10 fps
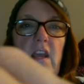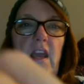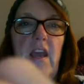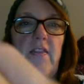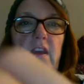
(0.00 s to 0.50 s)

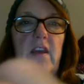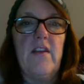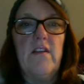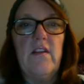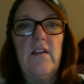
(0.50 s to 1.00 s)
and
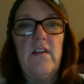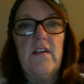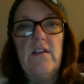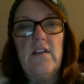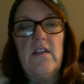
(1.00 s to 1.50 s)
then
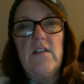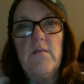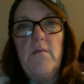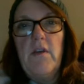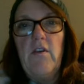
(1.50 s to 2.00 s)
get
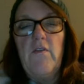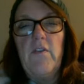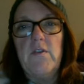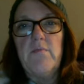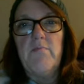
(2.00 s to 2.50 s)
some
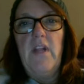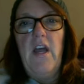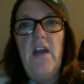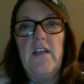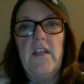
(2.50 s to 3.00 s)
intervals
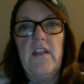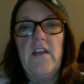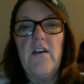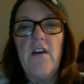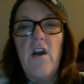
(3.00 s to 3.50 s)
plotted in there.